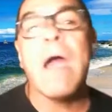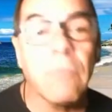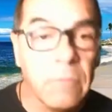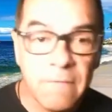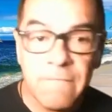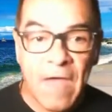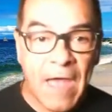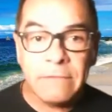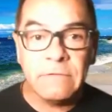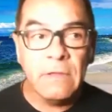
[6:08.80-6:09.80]
Viral
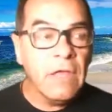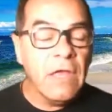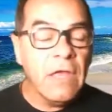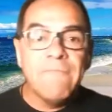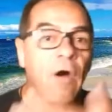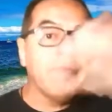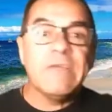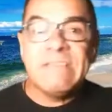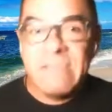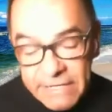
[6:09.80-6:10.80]
event
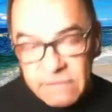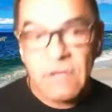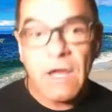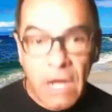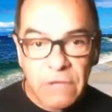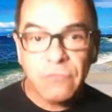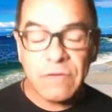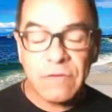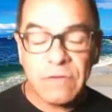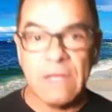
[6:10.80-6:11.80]
involving 6
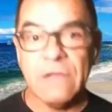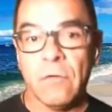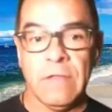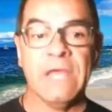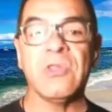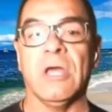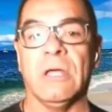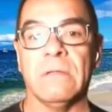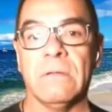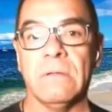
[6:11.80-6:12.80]
countries in Central
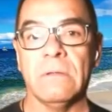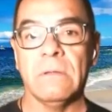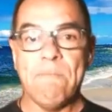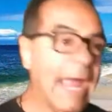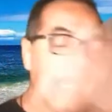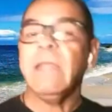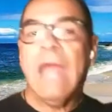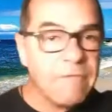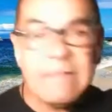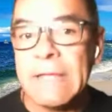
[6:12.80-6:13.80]
Asia?
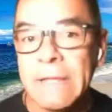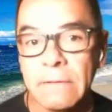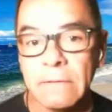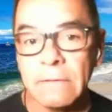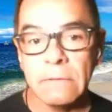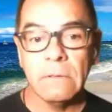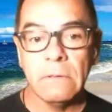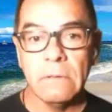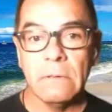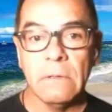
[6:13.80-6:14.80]
Paid everything.
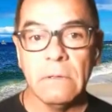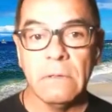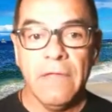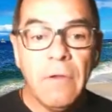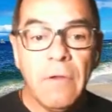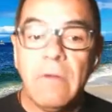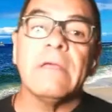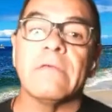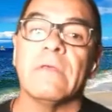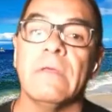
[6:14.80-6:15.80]
And there it
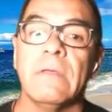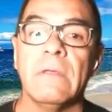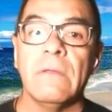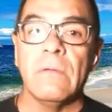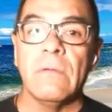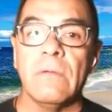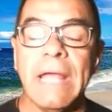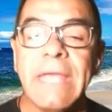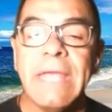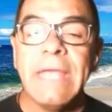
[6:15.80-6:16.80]
is.
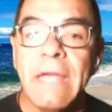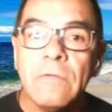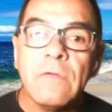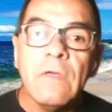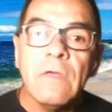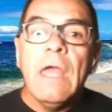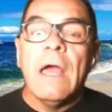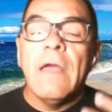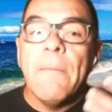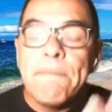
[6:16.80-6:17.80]
Again, folks,
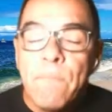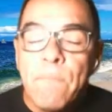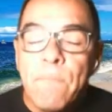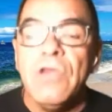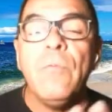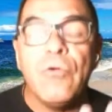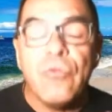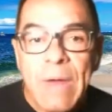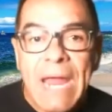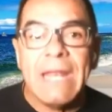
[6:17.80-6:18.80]
when you
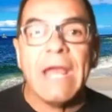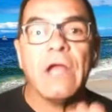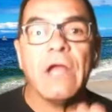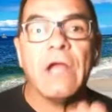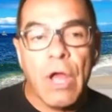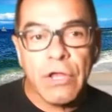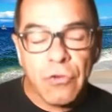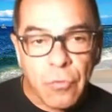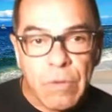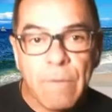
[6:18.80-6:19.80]
create
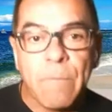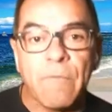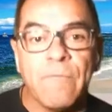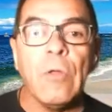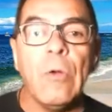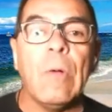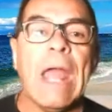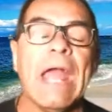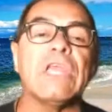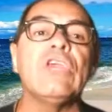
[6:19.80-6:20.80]
your career
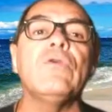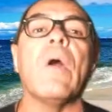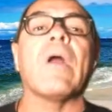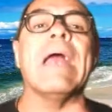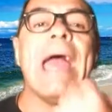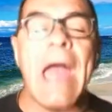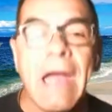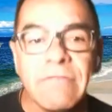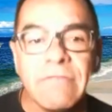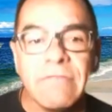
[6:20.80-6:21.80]
portfolio and you are
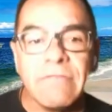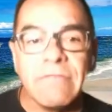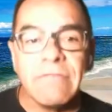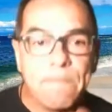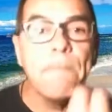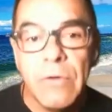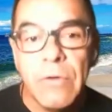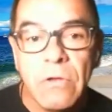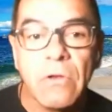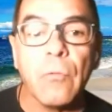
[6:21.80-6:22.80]
active in
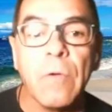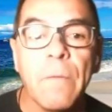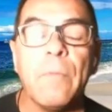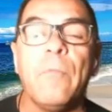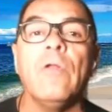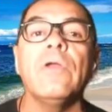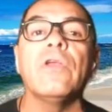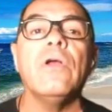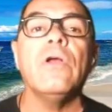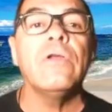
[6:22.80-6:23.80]
promoting your career
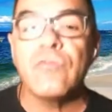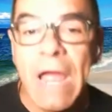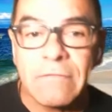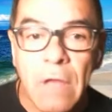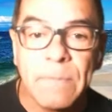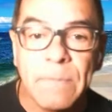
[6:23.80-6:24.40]
portfolio, you're going to attract